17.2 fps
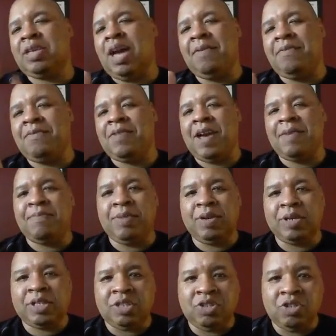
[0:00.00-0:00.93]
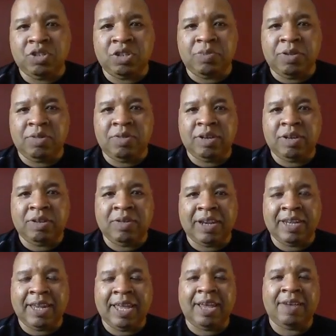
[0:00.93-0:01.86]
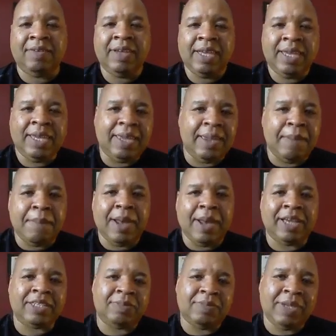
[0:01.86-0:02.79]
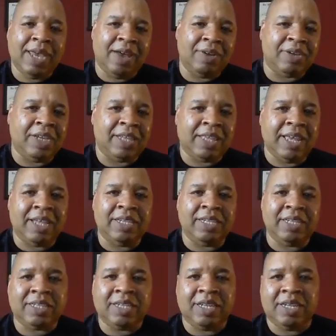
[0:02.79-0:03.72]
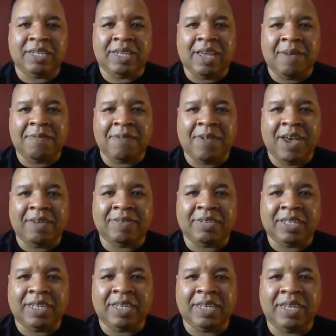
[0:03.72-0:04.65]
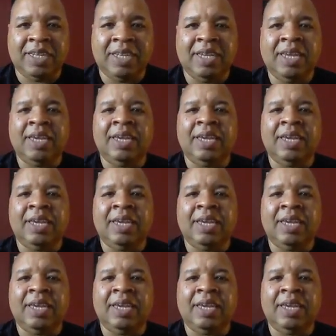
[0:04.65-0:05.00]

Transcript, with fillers: Top five books that you should be reading right now. Inbox me, I'll get that list of the top five to you.